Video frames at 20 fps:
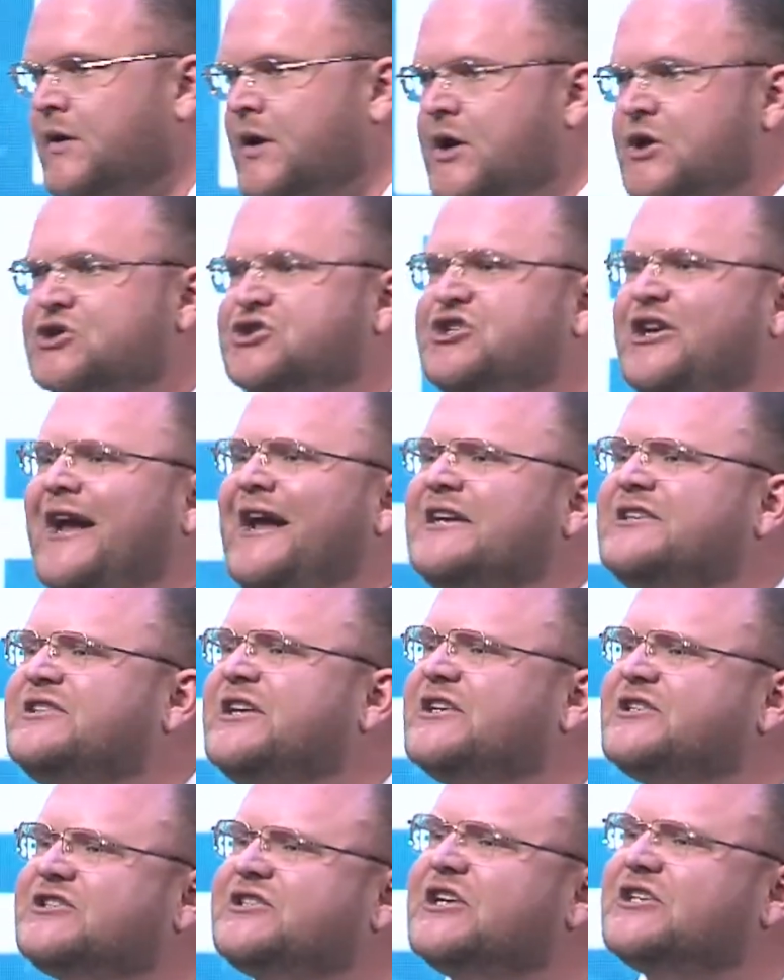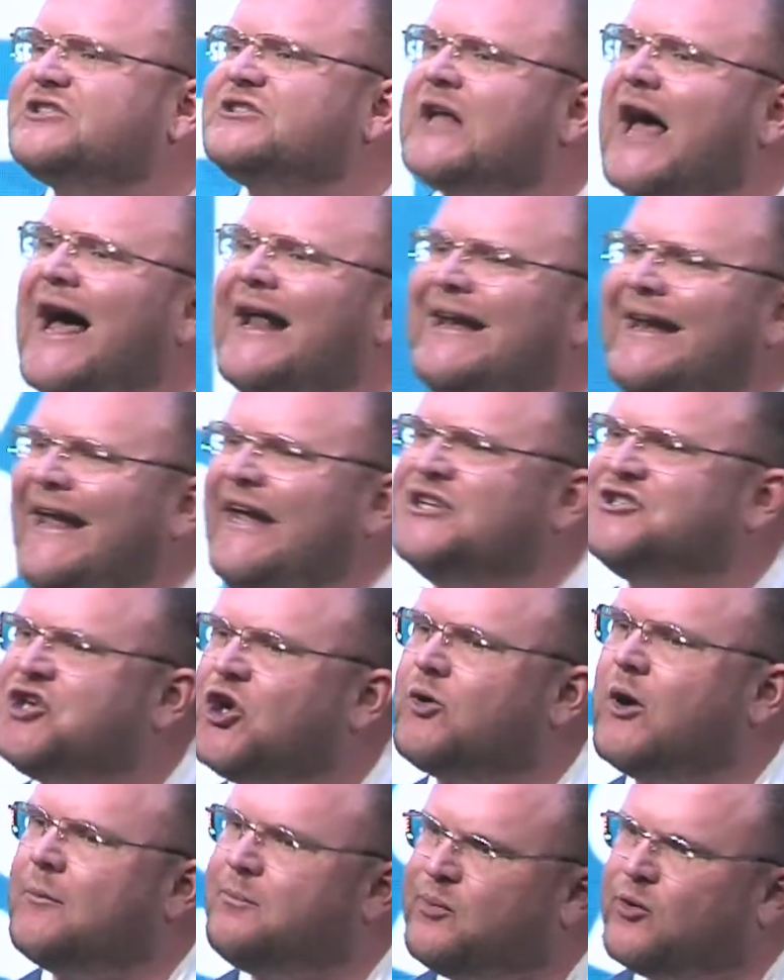Jesus does not need
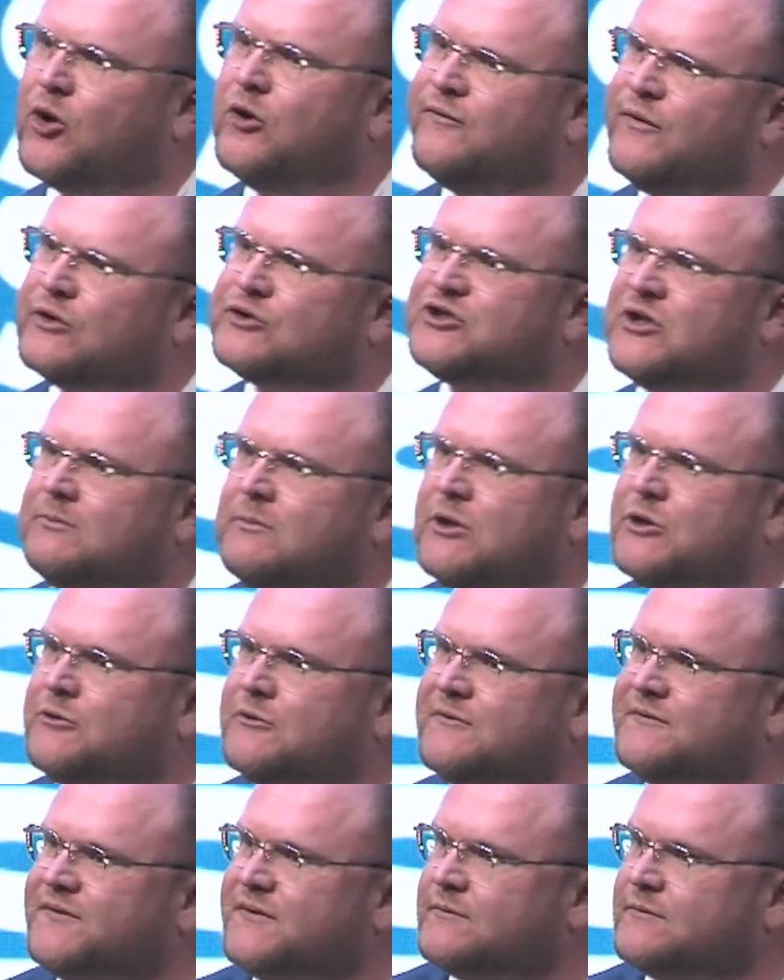your approval to move.